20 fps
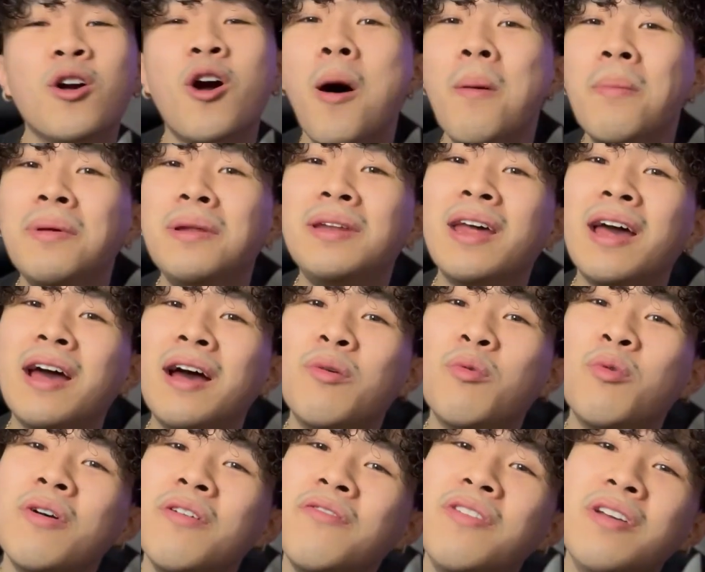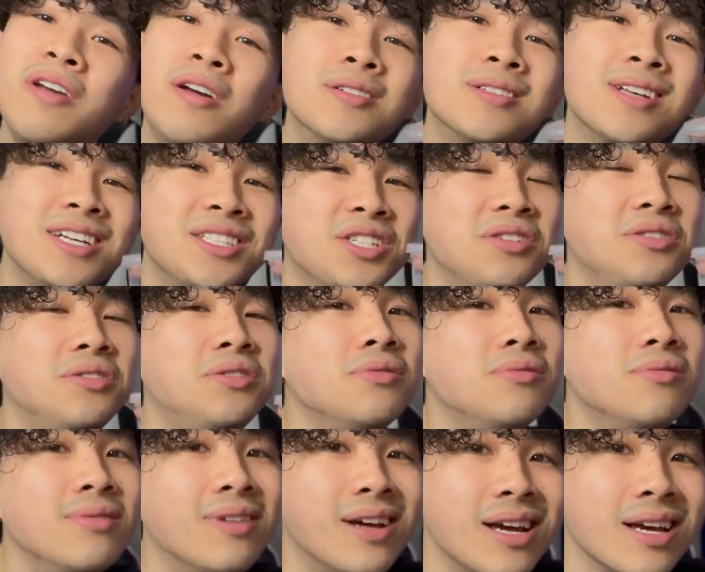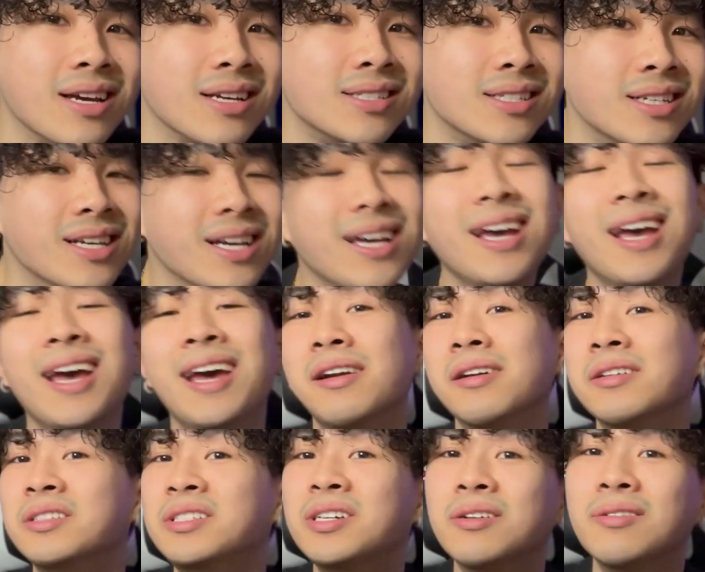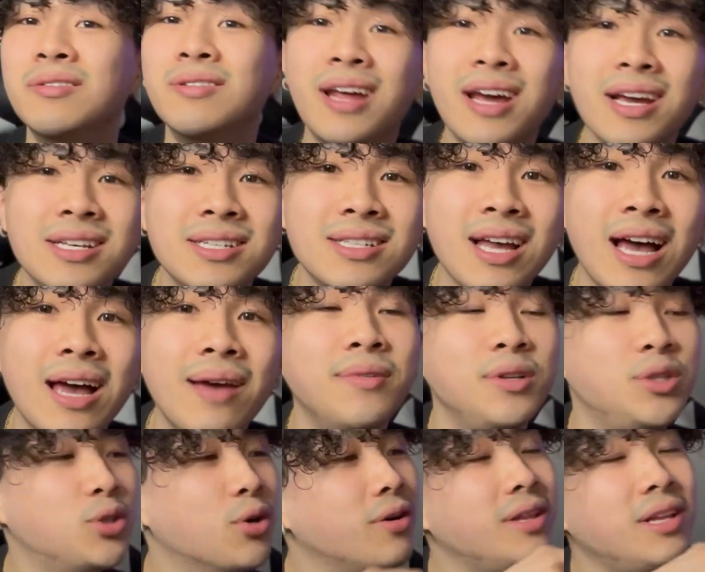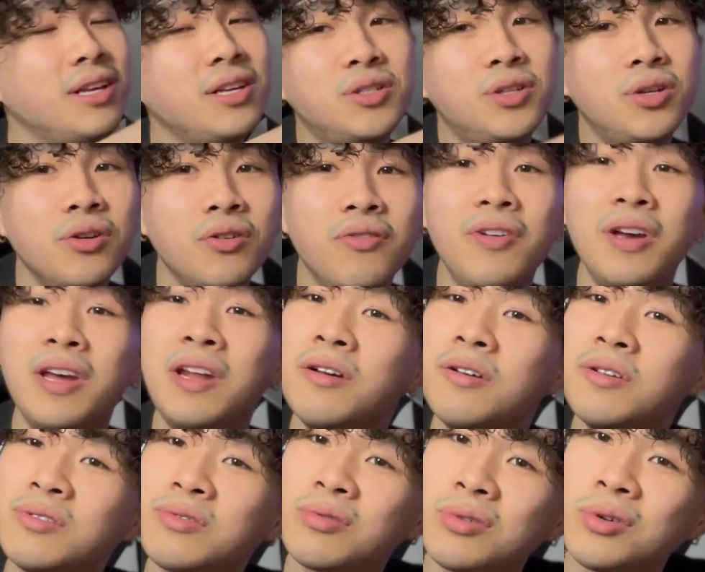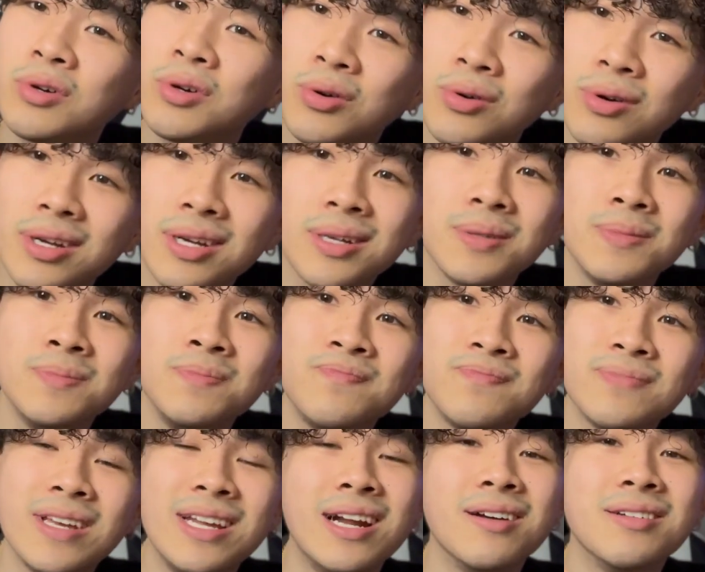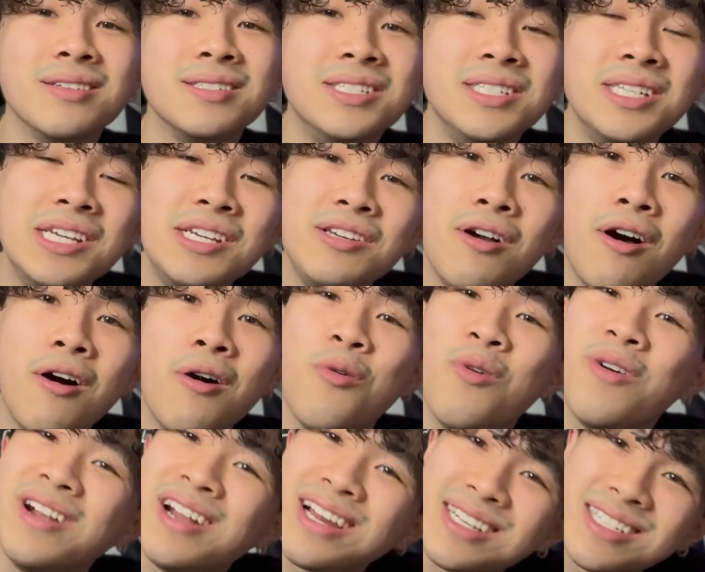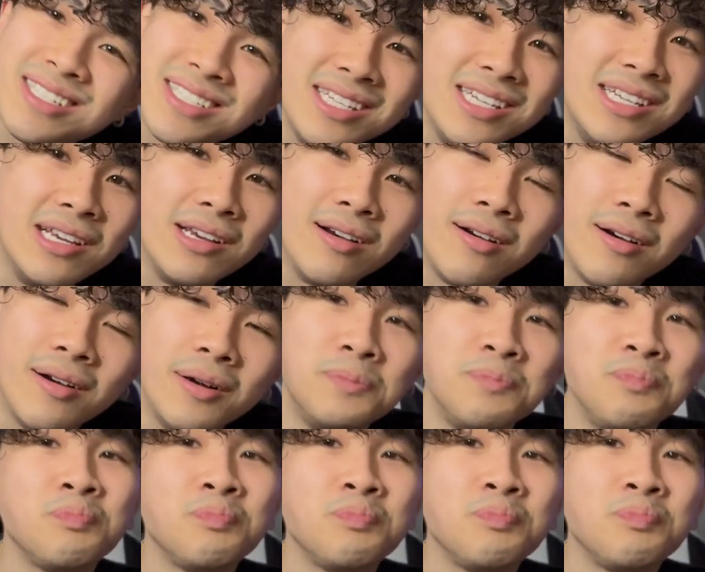comment down what videos I should do next. And until next time, enjoy these two videos real quick, and I'll see y'all when I see y'all.